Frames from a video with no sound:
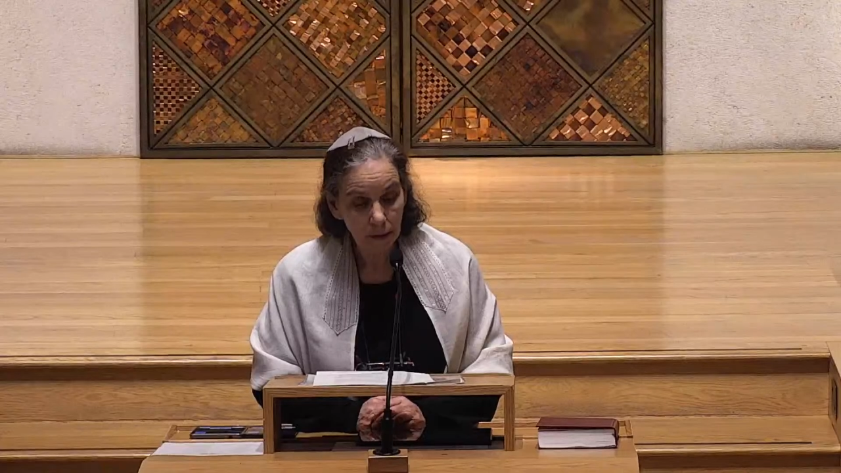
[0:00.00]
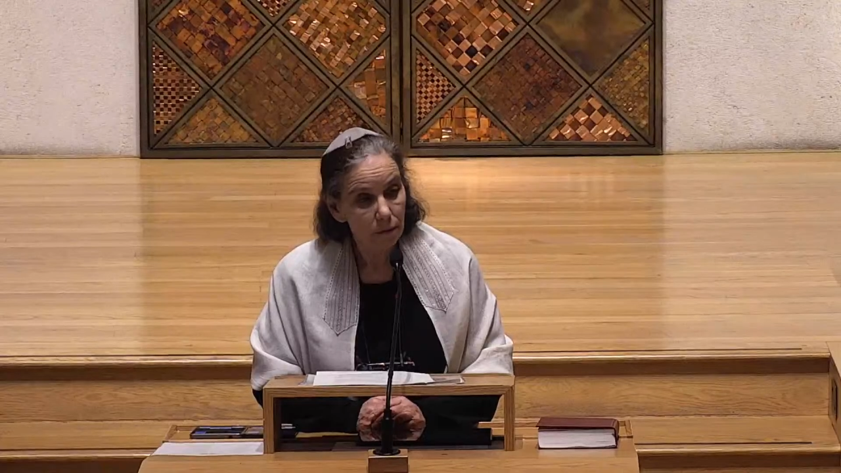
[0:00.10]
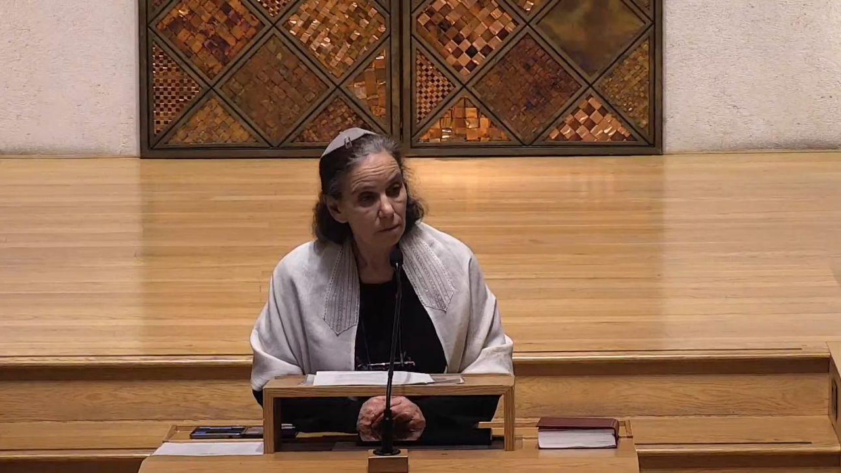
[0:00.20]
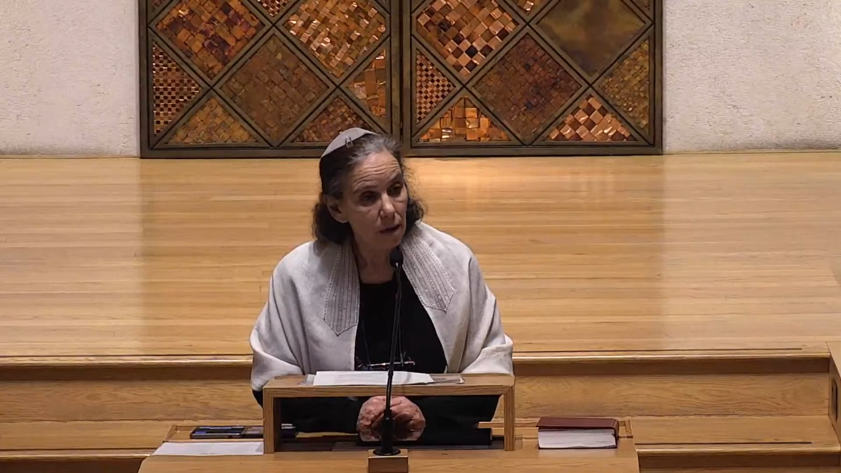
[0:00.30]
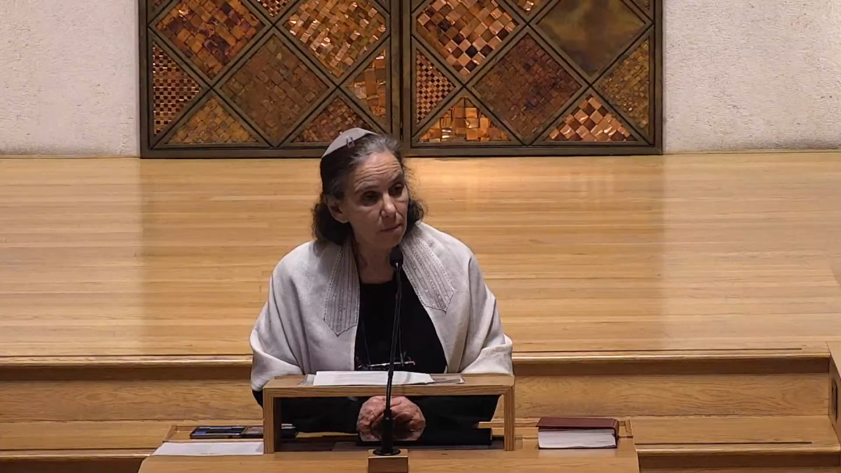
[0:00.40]

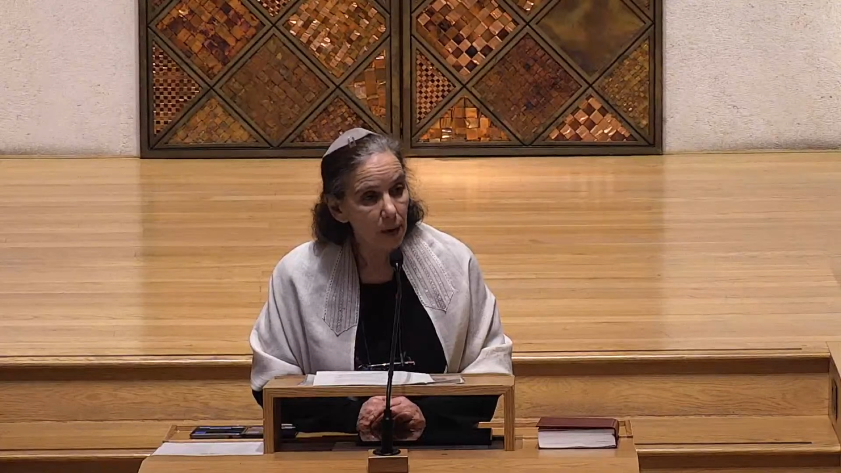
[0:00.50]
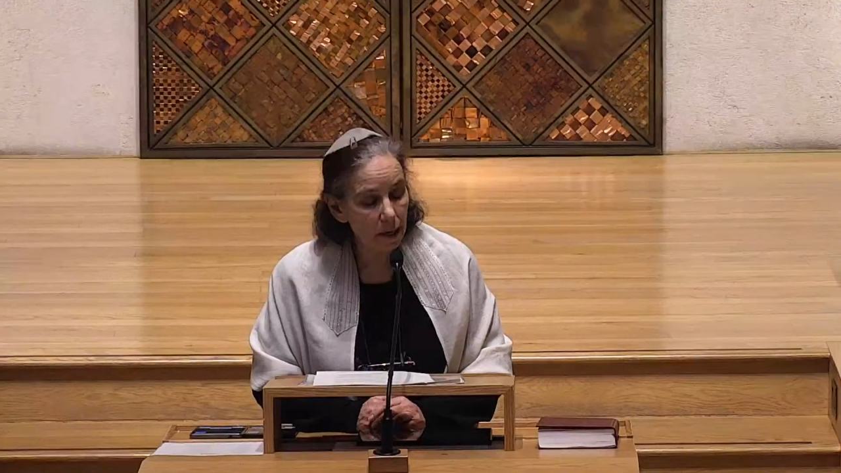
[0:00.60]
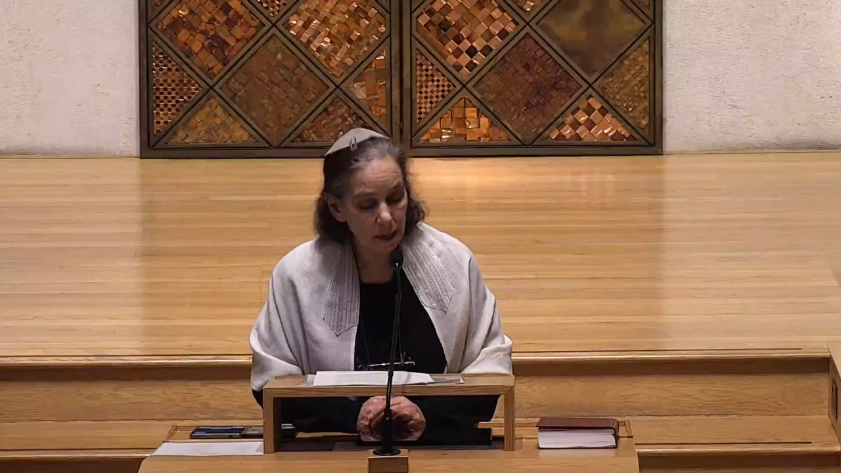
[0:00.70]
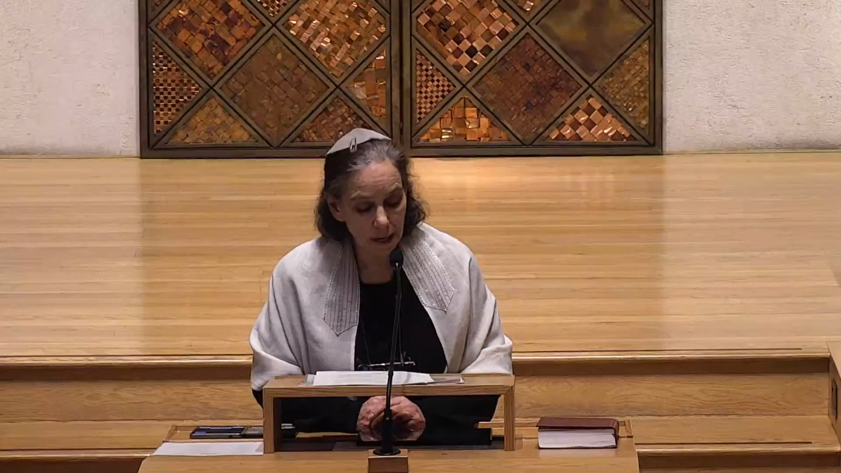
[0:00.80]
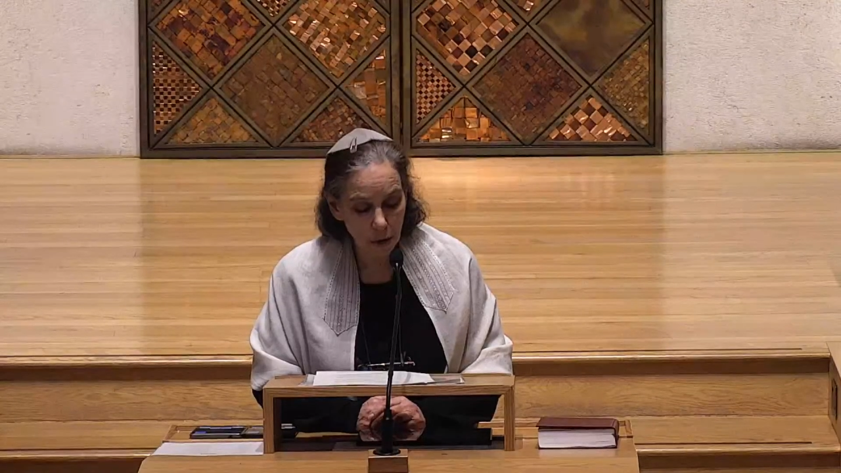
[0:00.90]
Rabbi
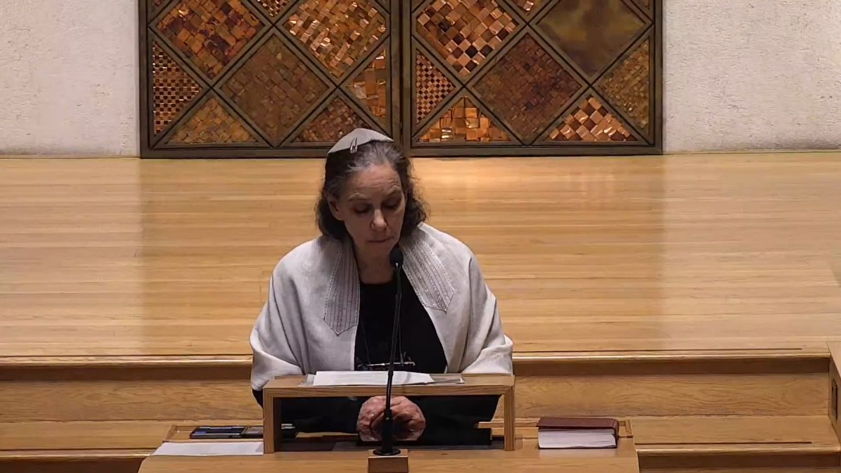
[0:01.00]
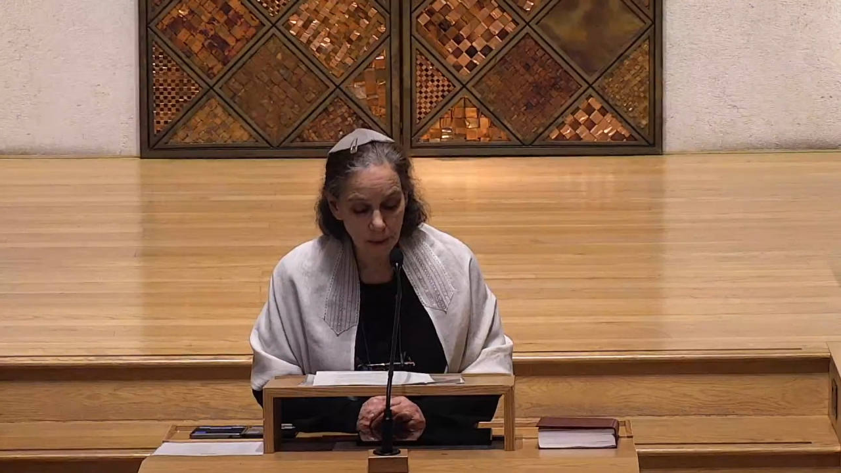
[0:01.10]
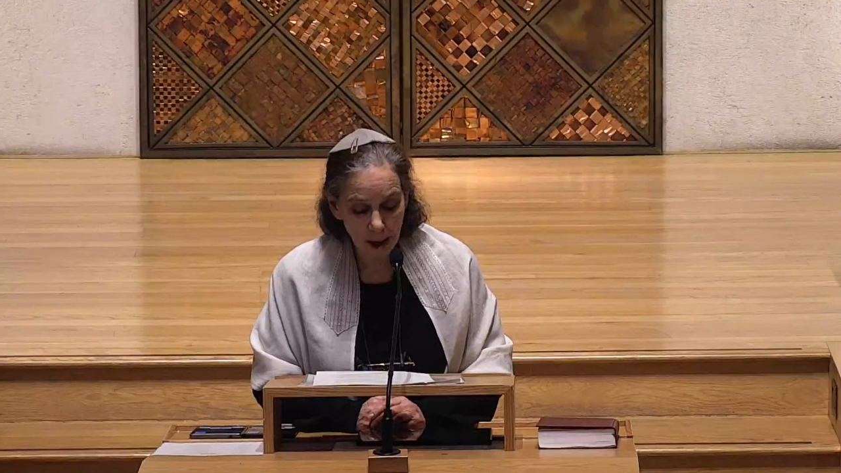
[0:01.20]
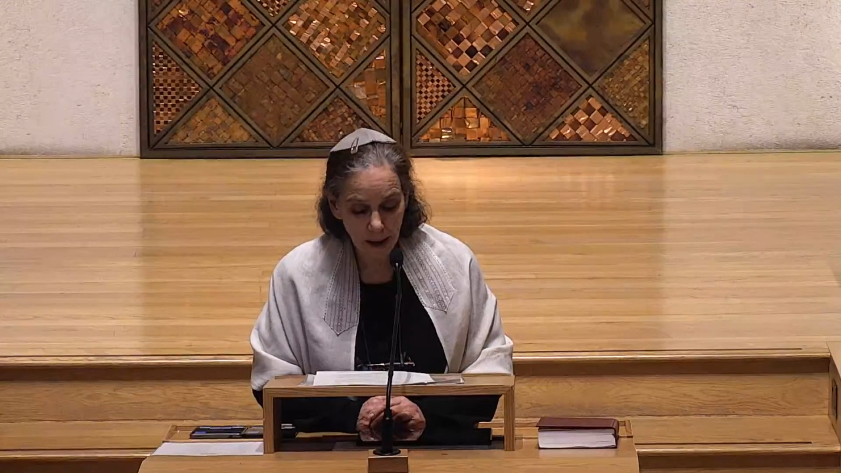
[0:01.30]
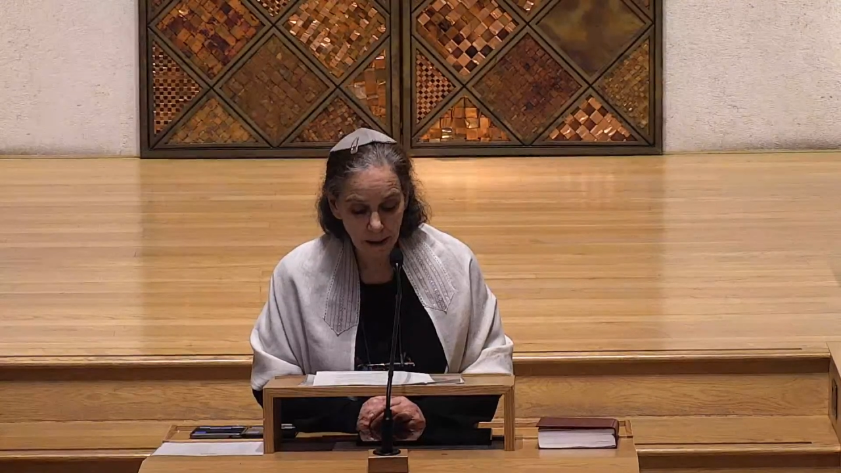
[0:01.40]
Leo
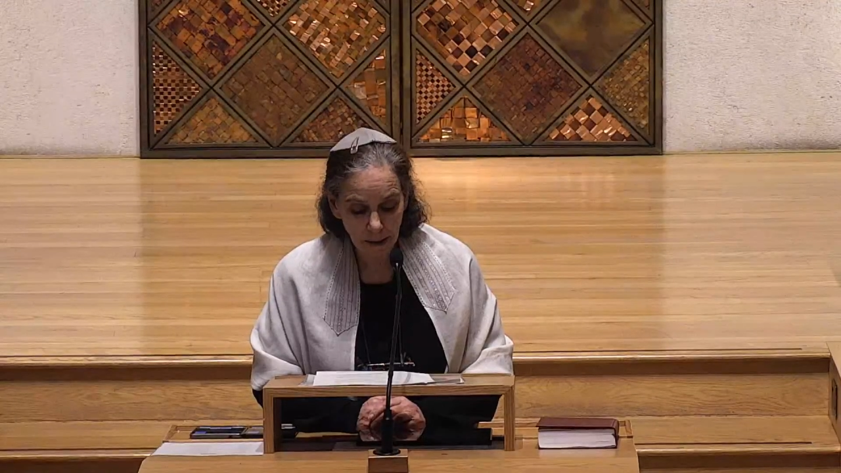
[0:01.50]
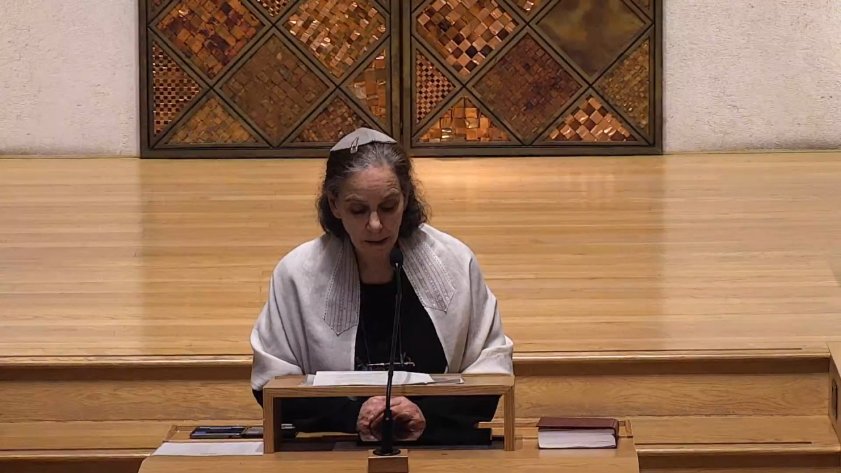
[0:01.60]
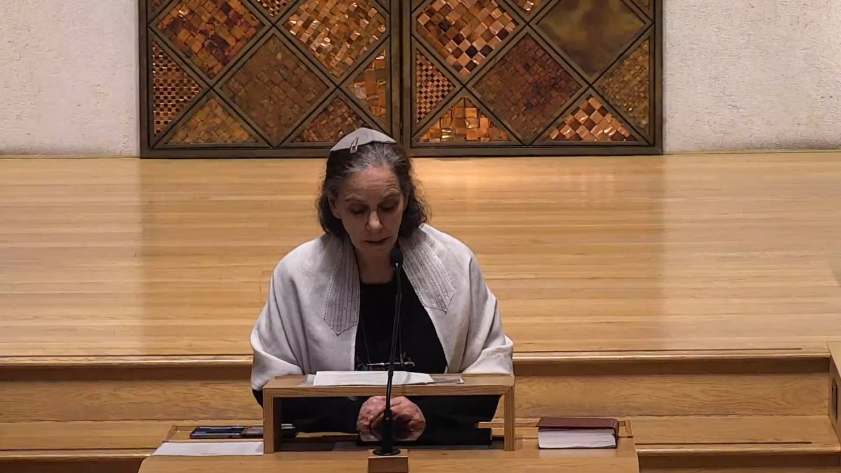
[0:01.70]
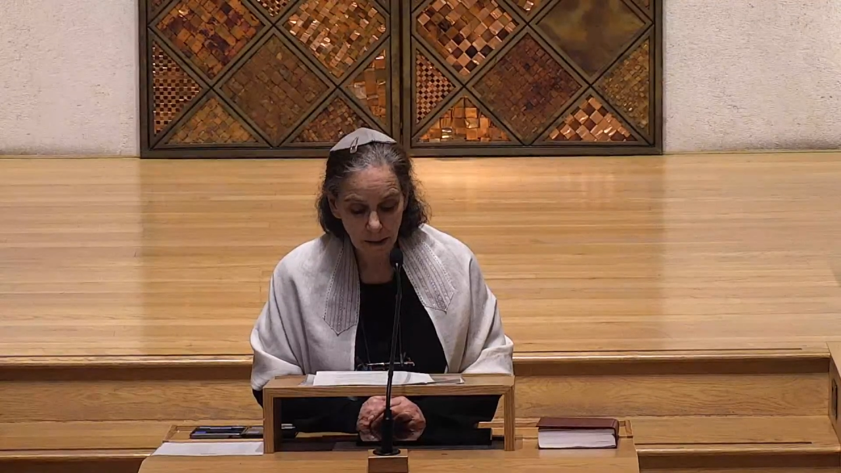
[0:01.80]
Beck,